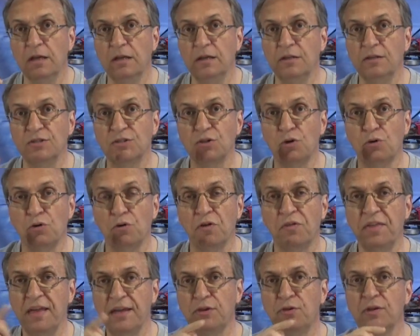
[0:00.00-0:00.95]
So
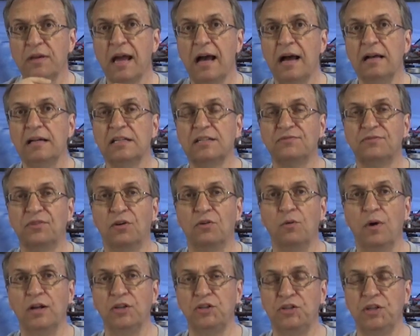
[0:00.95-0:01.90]
thank you guys for
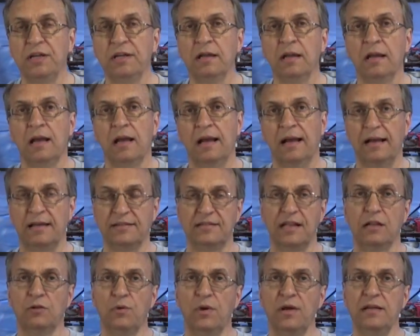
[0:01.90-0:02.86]
watching. As
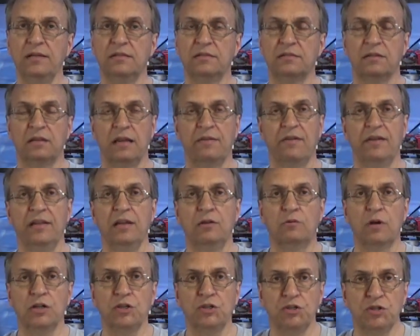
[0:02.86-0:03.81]
always, if you have any
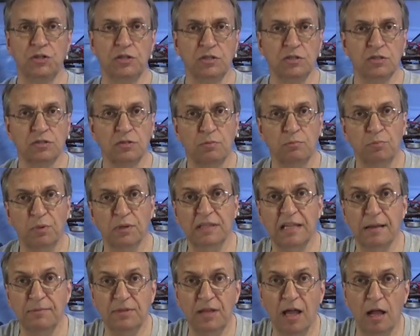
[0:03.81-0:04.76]
questions, put
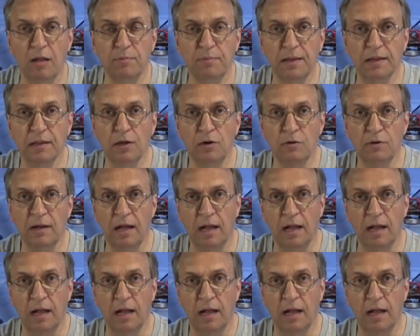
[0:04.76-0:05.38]
them down below.